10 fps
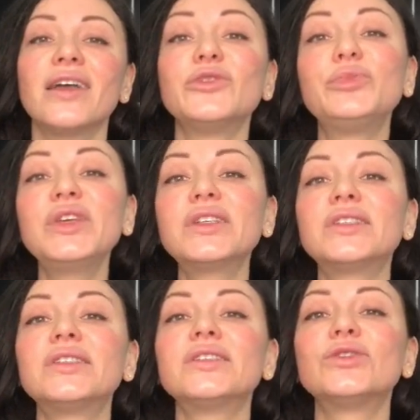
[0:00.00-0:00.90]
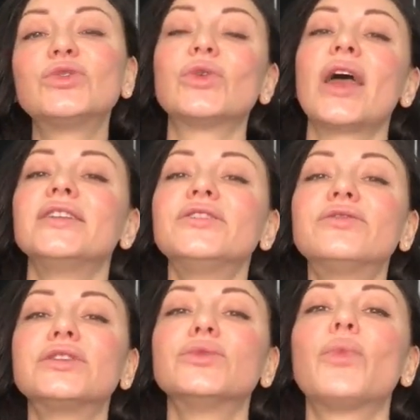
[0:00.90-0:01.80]
and pics too, and
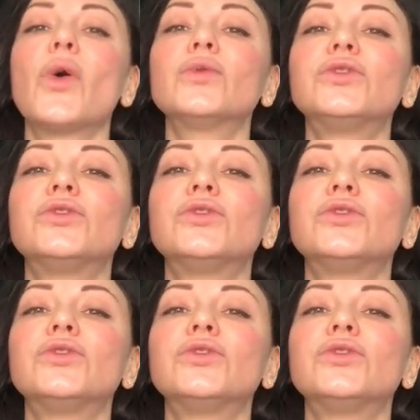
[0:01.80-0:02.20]
different polls